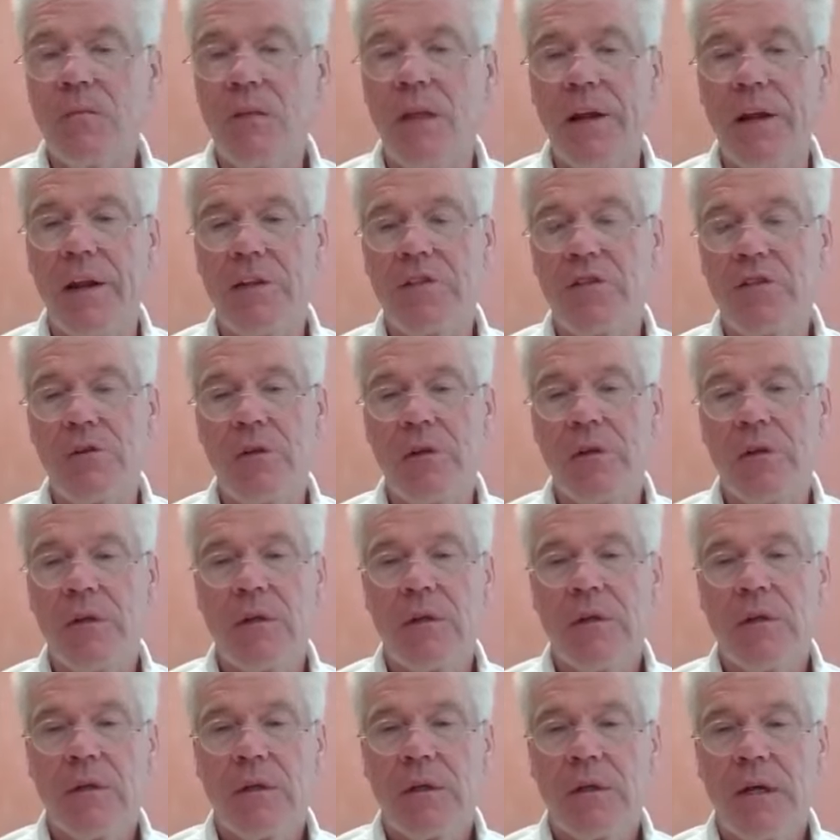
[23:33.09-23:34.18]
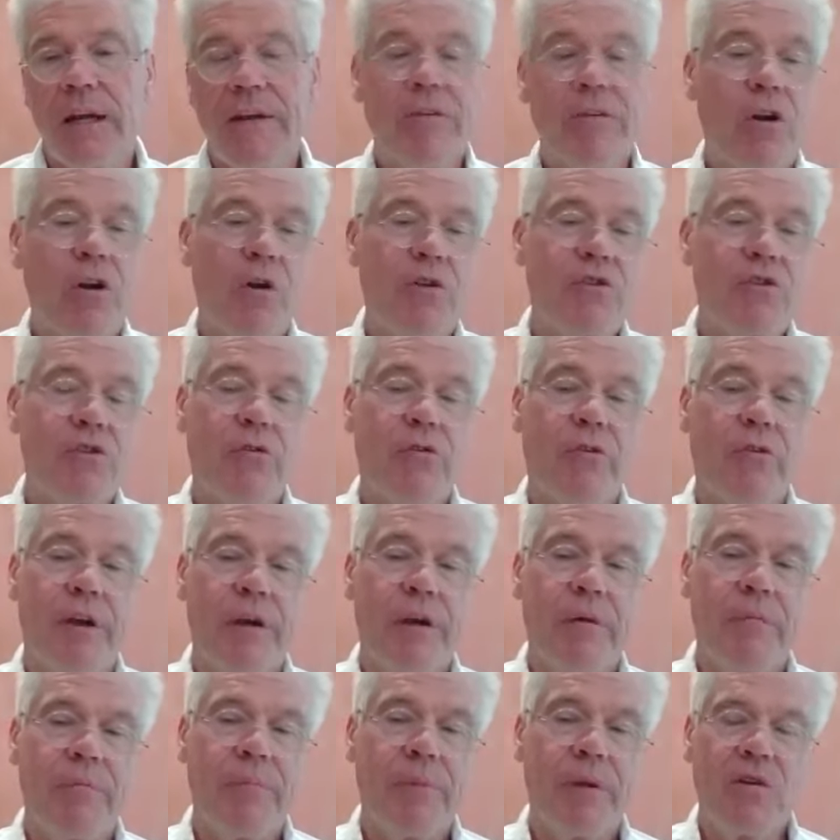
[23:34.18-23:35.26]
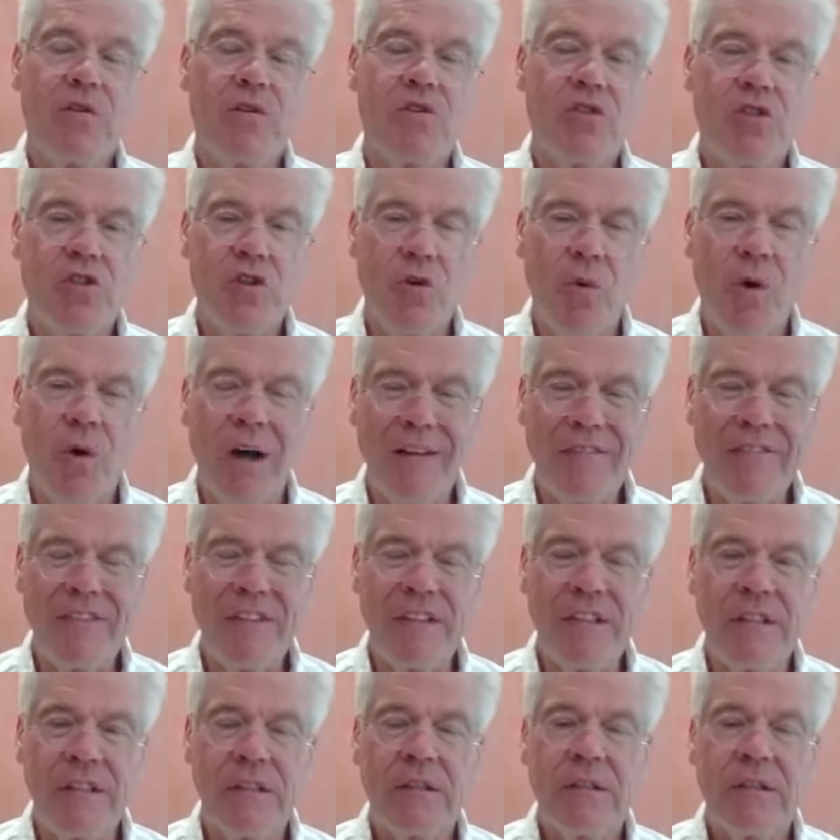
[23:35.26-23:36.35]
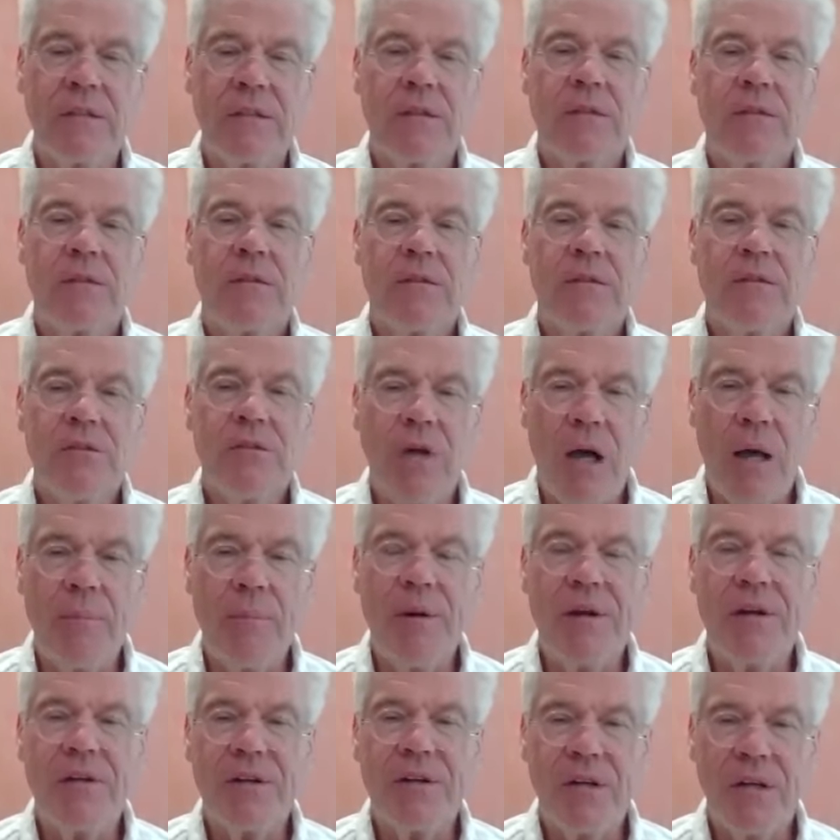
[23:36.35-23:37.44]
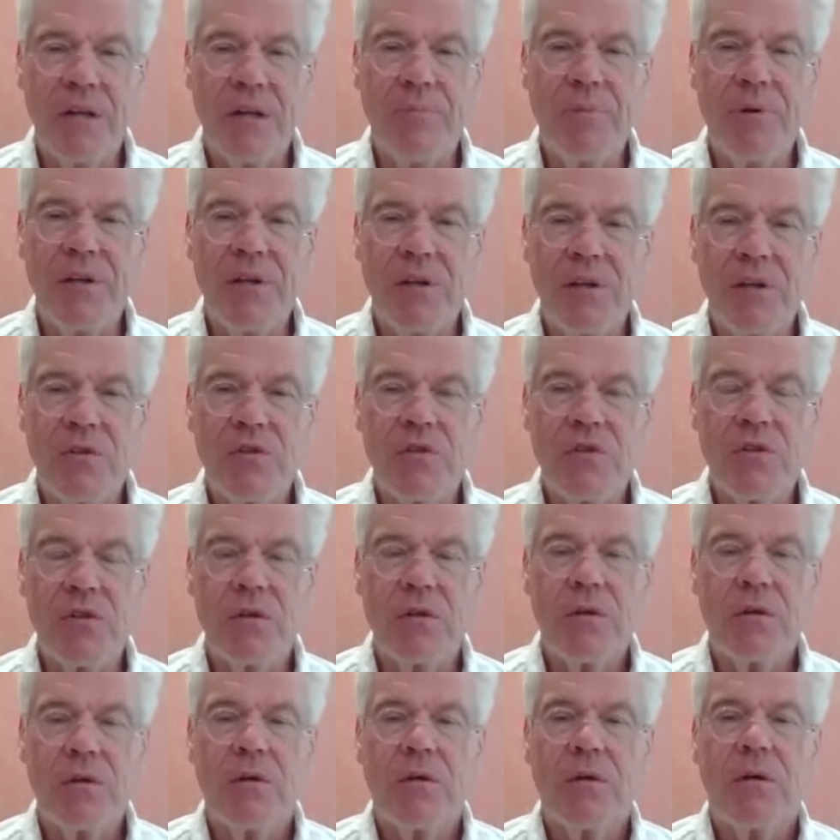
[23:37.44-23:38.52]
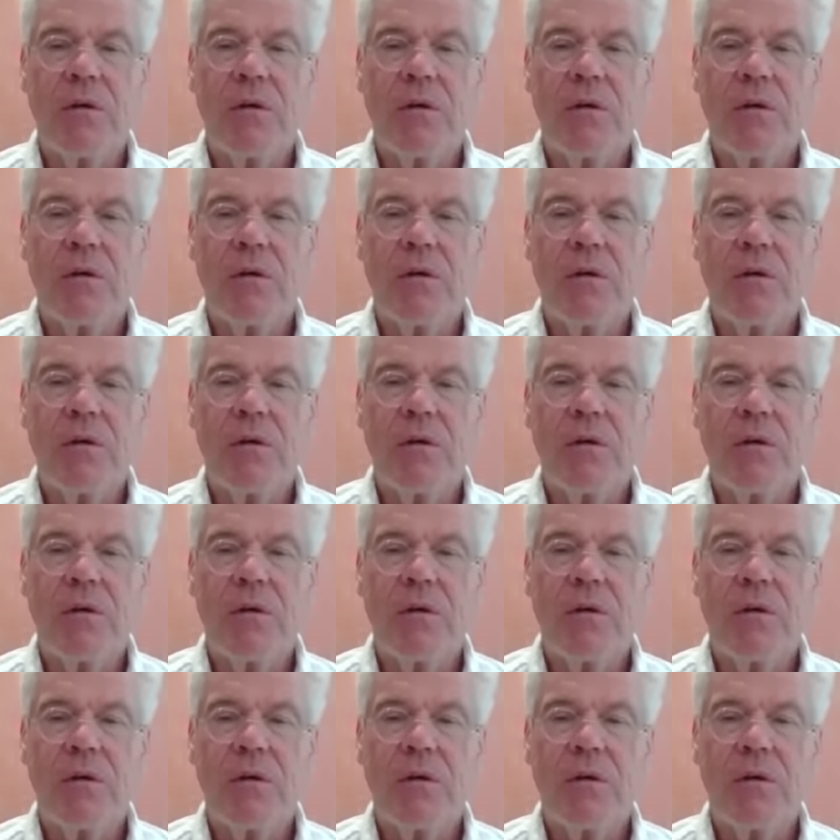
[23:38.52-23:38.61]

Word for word: and it's kind of an also ran because too often dominant companies